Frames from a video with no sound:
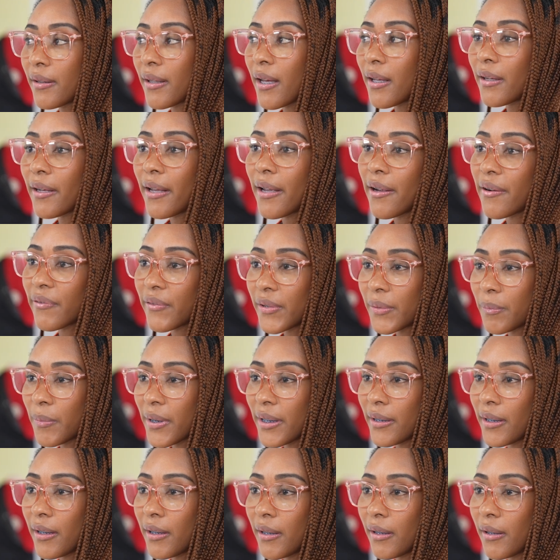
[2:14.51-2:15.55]
Not
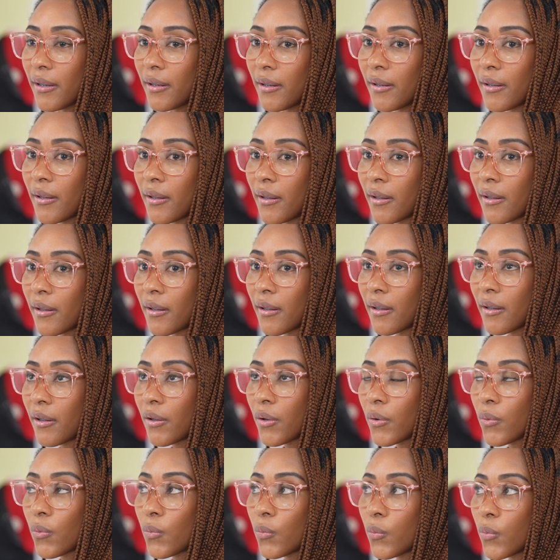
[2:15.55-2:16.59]
everybody
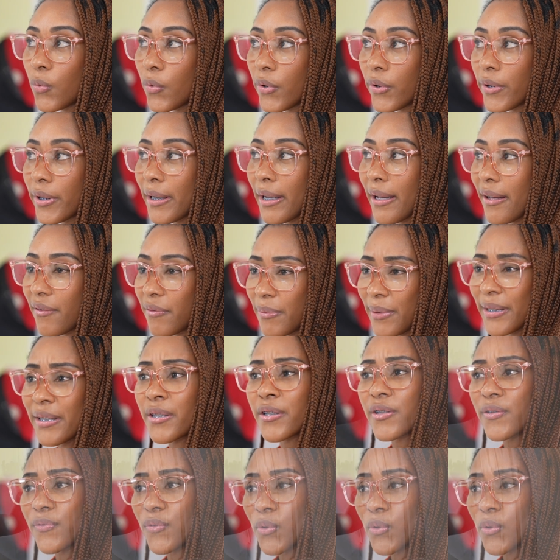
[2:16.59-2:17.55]
would have been as